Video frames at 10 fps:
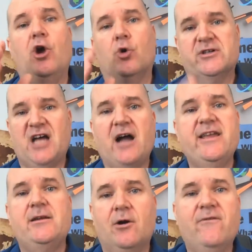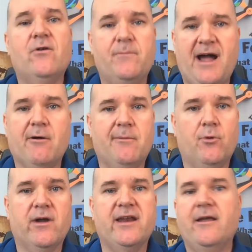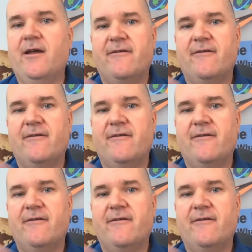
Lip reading: or talking over a PowerPoint